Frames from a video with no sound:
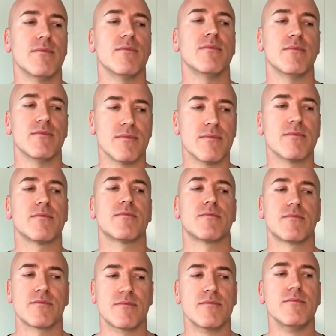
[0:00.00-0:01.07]

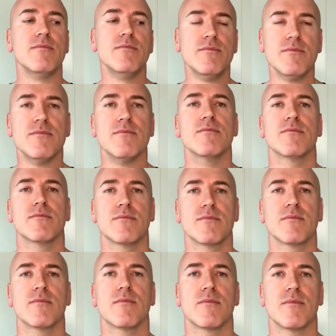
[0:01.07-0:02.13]

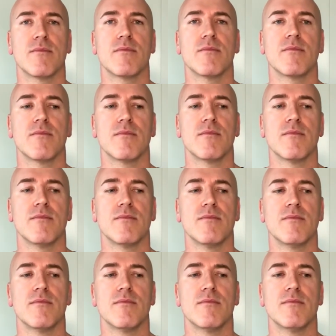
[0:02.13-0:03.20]

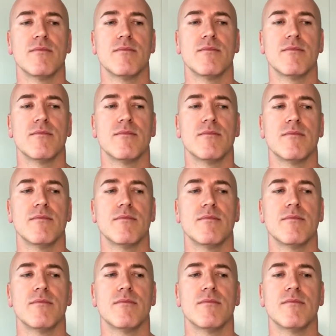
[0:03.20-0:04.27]

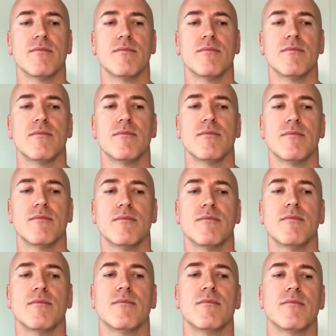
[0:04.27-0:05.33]

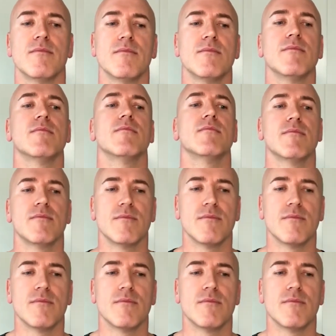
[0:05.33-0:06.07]
No words are spoken by the person on screen.